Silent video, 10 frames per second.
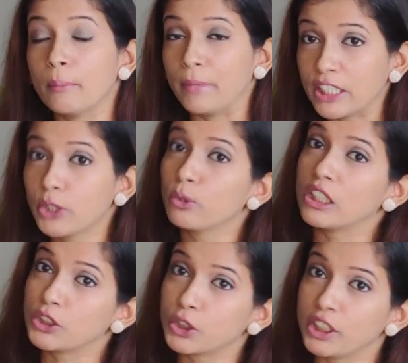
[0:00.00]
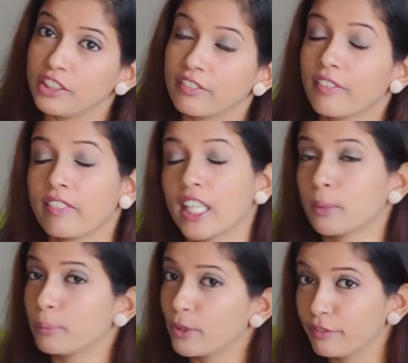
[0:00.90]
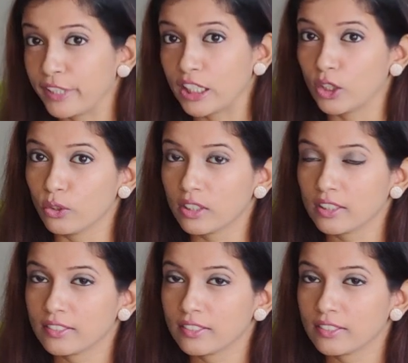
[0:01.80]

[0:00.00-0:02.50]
make you achieve that perfect look.